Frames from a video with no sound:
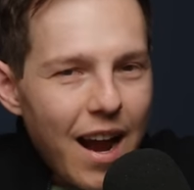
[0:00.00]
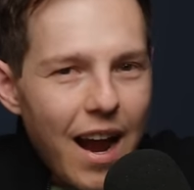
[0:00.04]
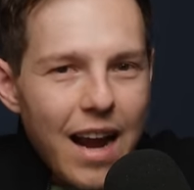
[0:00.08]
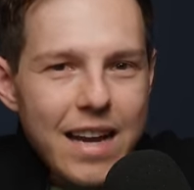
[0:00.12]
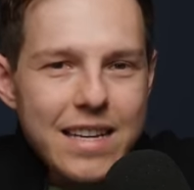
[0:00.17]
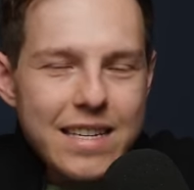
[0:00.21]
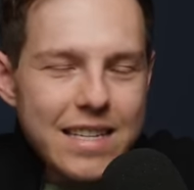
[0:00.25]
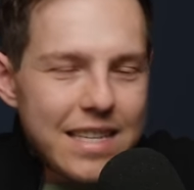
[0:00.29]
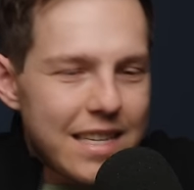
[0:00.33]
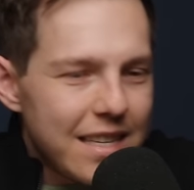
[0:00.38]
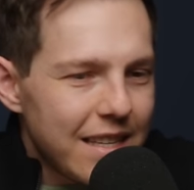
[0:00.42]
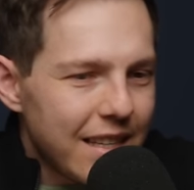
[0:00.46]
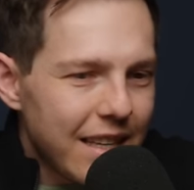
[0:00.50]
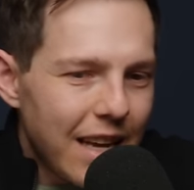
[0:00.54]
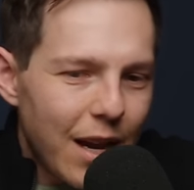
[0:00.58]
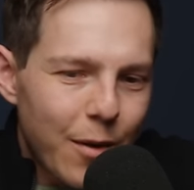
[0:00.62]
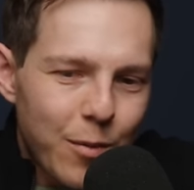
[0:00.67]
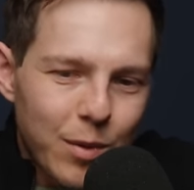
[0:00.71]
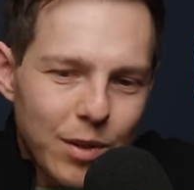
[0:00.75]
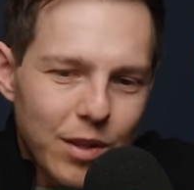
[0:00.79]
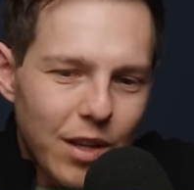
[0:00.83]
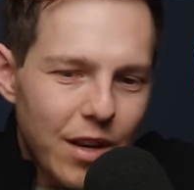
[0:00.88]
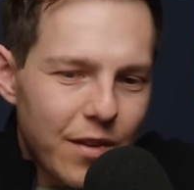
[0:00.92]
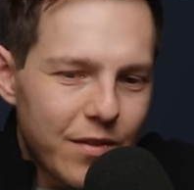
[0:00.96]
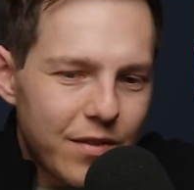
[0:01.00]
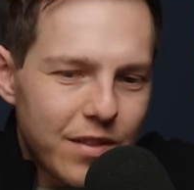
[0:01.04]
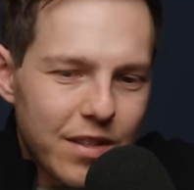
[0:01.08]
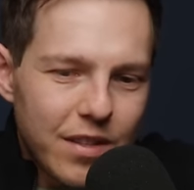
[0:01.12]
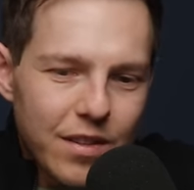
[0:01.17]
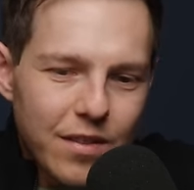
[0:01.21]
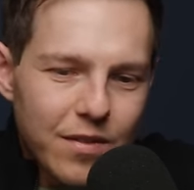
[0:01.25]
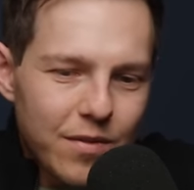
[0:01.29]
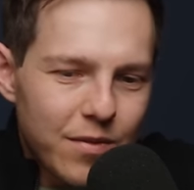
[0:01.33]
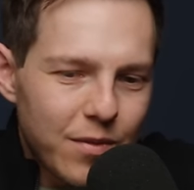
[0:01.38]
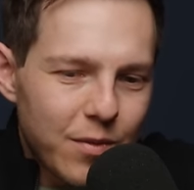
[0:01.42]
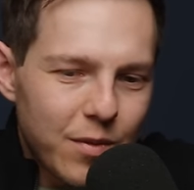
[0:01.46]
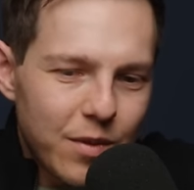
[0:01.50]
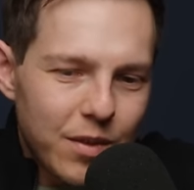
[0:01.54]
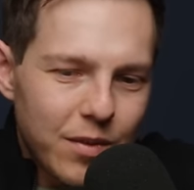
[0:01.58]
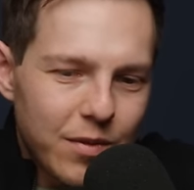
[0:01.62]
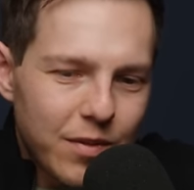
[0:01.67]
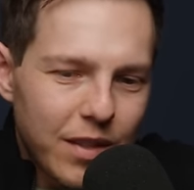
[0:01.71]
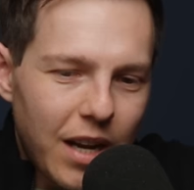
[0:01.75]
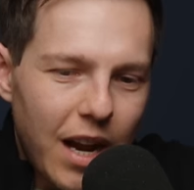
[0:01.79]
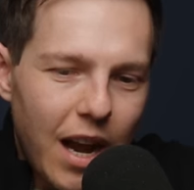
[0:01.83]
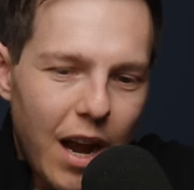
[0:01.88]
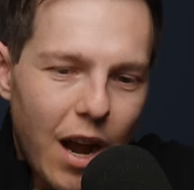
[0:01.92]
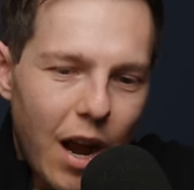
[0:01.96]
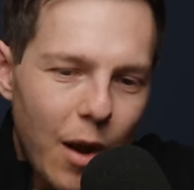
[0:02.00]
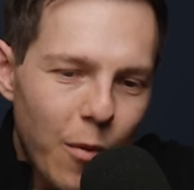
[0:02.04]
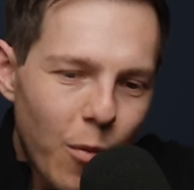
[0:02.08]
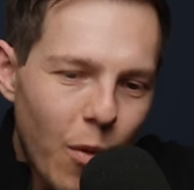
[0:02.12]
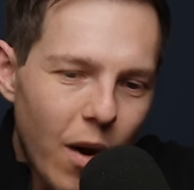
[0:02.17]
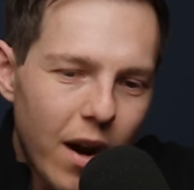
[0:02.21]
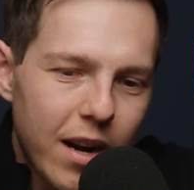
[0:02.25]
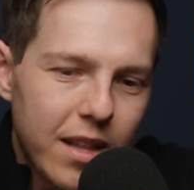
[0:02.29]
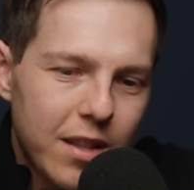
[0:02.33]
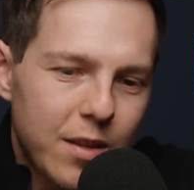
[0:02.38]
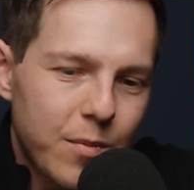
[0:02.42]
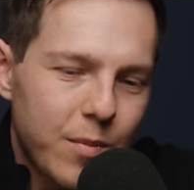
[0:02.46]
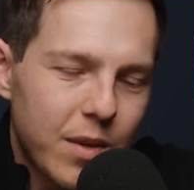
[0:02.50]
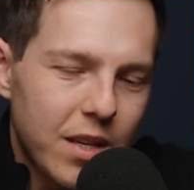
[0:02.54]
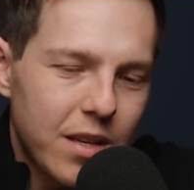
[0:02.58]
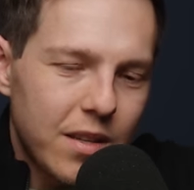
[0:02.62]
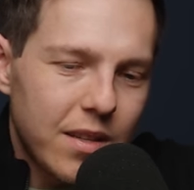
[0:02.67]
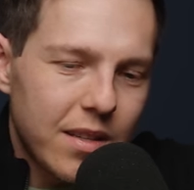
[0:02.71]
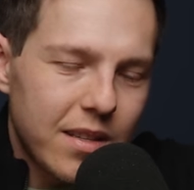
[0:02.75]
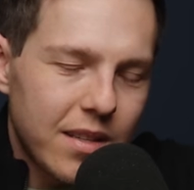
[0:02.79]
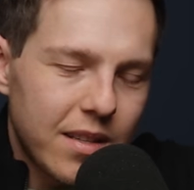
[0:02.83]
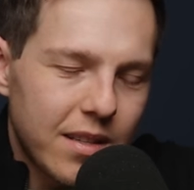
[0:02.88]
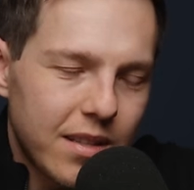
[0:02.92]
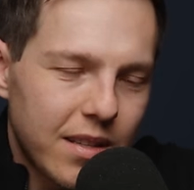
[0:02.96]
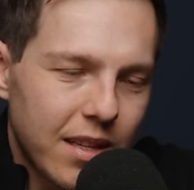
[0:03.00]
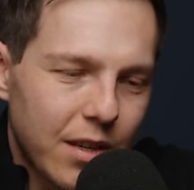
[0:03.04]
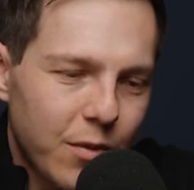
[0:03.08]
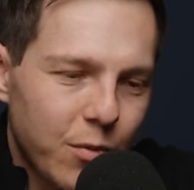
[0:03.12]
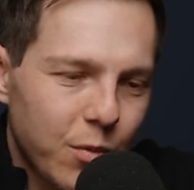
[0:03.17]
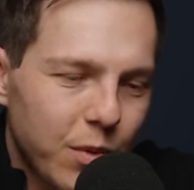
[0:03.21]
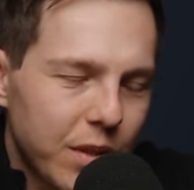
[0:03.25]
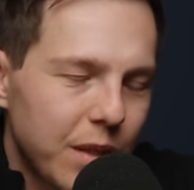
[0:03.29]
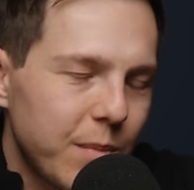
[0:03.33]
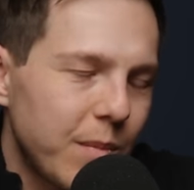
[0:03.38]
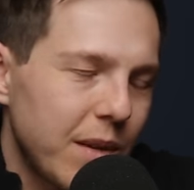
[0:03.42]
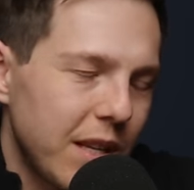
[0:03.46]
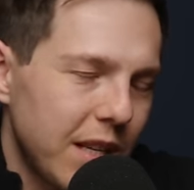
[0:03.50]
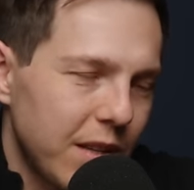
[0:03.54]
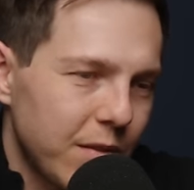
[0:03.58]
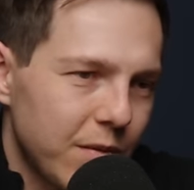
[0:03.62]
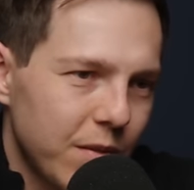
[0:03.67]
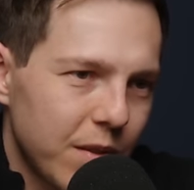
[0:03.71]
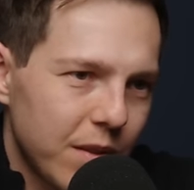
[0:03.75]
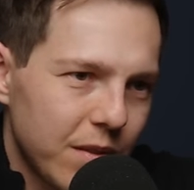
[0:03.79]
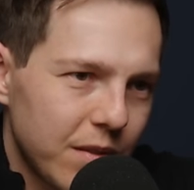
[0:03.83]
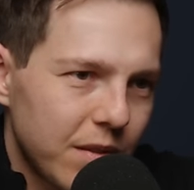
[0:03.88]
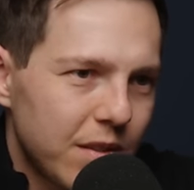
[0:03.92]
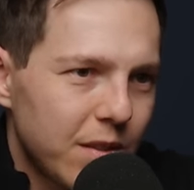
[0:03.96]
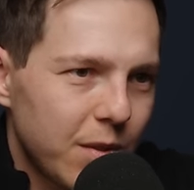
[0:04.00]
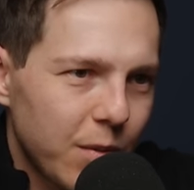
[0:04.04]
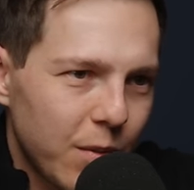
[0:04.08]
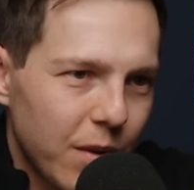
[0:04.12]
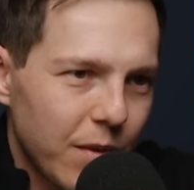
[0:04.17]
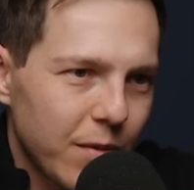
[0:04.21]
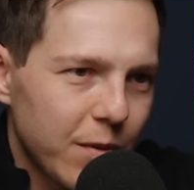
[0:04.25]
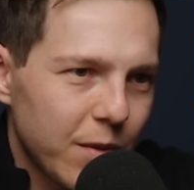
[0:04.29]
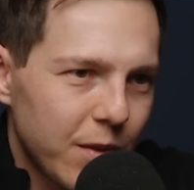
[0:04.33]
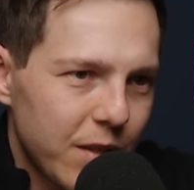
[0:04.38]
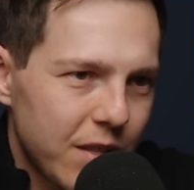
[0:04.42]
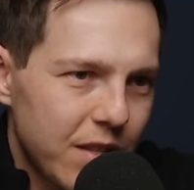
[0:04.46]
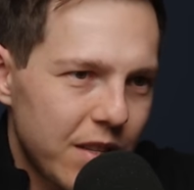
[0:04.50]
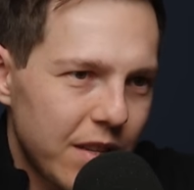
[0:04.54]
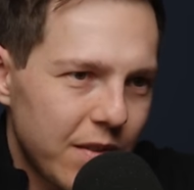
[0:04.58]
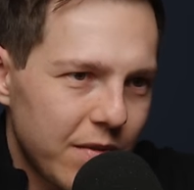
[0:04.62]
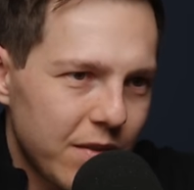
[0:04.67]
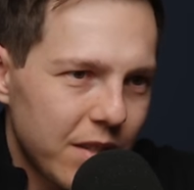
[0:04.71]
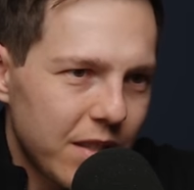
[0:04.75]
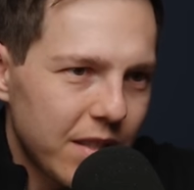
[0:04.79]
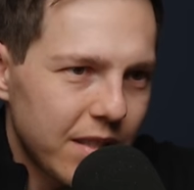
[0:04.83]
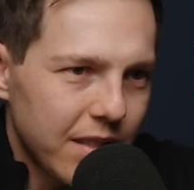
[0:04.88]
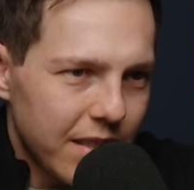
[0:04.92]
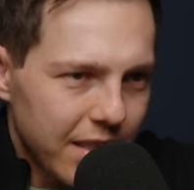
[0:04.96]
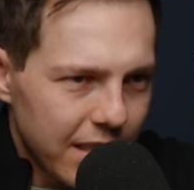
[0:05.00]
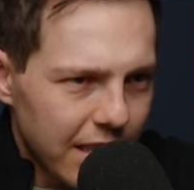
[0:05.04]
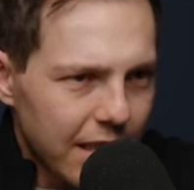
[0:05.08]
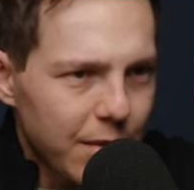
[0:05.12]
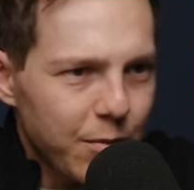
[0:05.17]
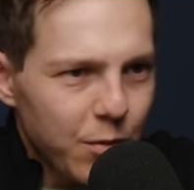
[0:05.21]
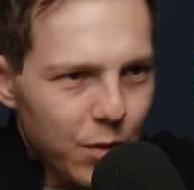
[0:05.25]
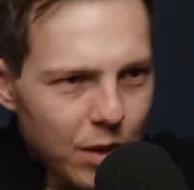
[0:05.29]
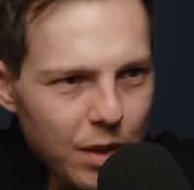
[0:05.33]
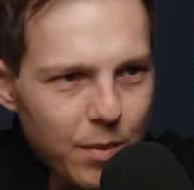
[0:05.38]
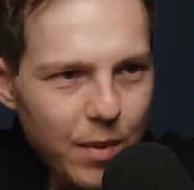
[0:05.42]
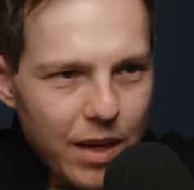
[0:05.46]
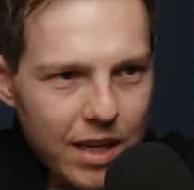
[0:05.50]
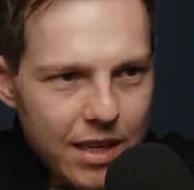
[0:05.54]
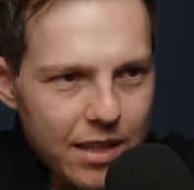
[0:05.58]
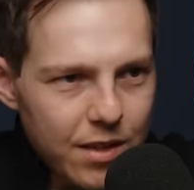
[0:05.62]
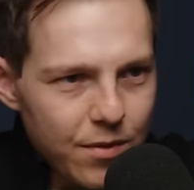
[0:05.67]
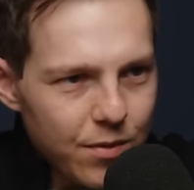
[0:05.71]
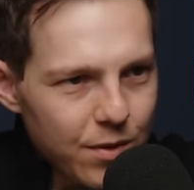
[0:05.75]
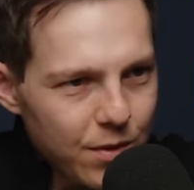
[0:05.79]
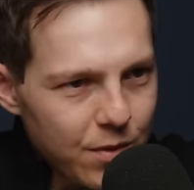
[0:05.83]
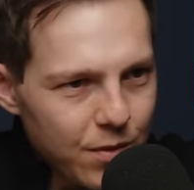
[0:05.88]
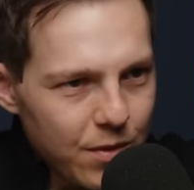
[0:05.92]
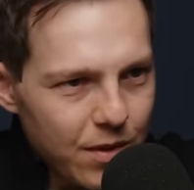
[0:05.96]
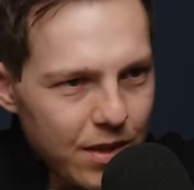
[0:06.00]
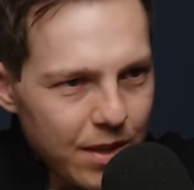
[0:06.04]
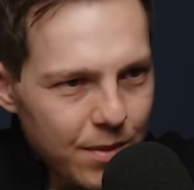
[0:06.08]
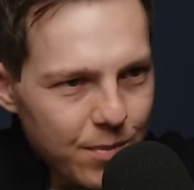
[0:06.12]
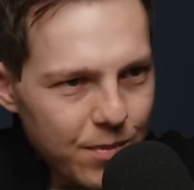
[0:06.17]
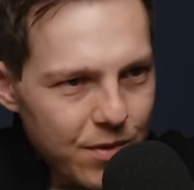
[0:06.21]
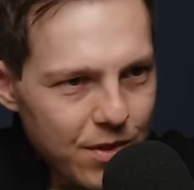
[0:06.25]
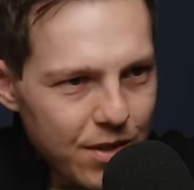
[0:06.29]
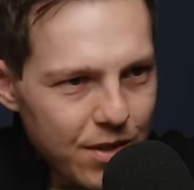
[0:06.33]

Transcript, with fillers: ideally i would love to if, i want it to be like really meaningful to whoever receives it and to like really make a difference for them